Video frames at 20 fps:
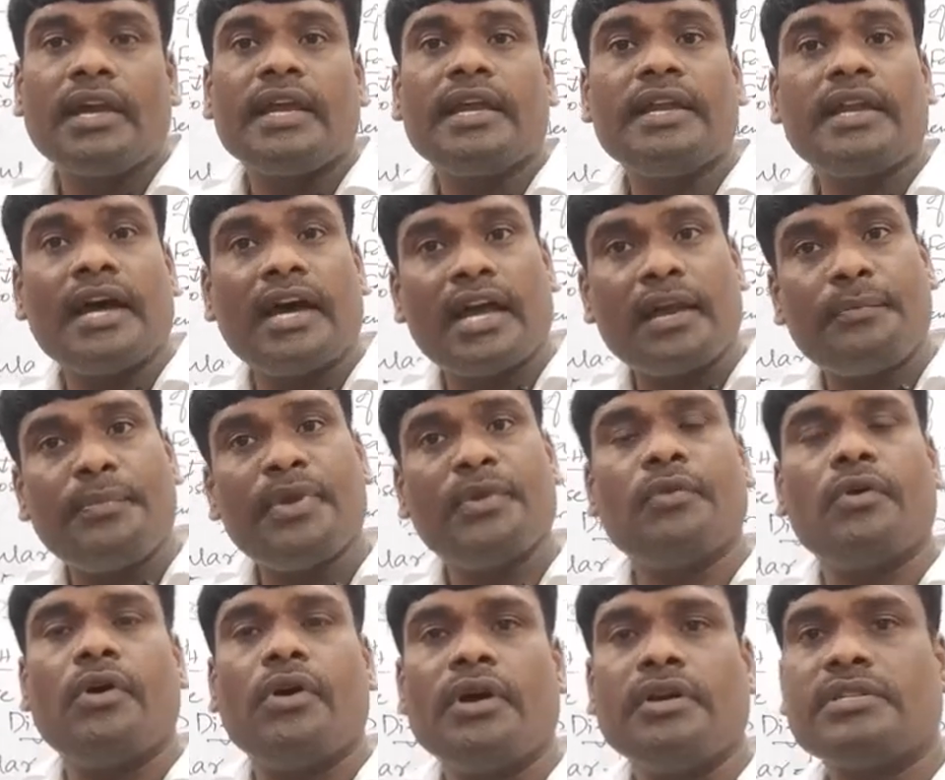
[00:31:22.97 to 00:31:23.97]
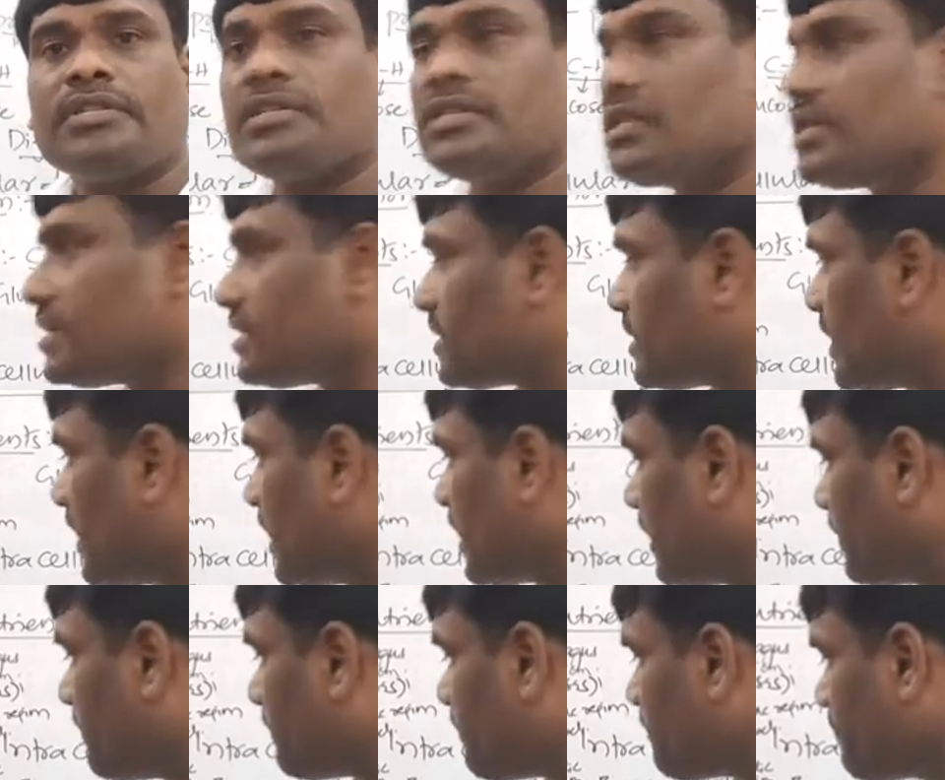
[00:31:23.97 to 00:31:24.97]
In herbivores, the
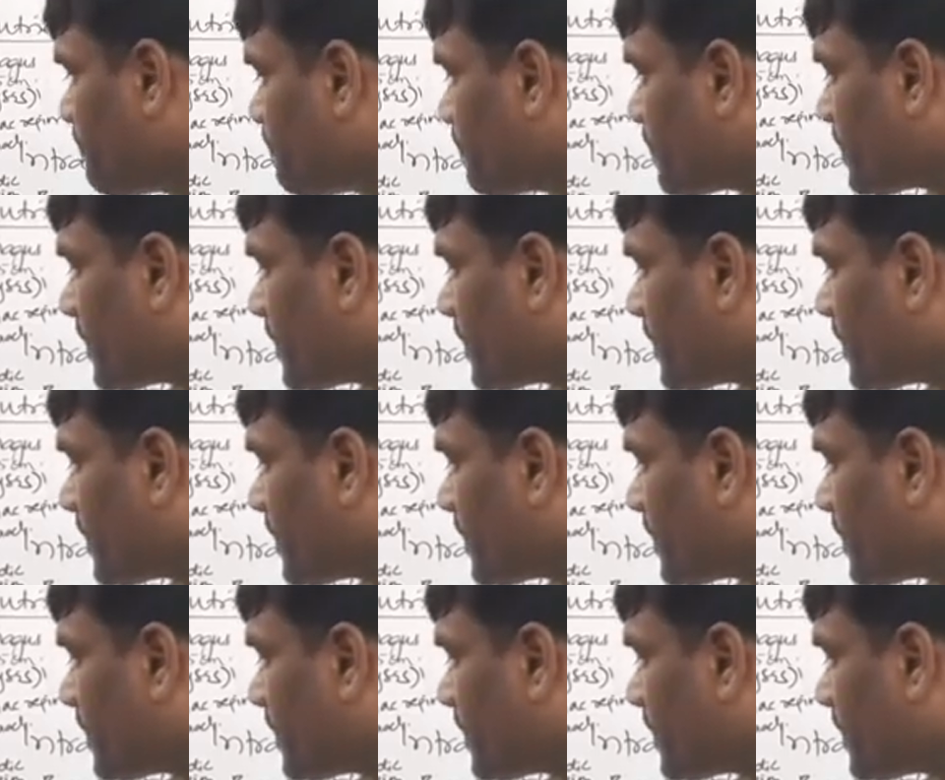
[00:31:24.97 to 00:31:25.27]
cecum,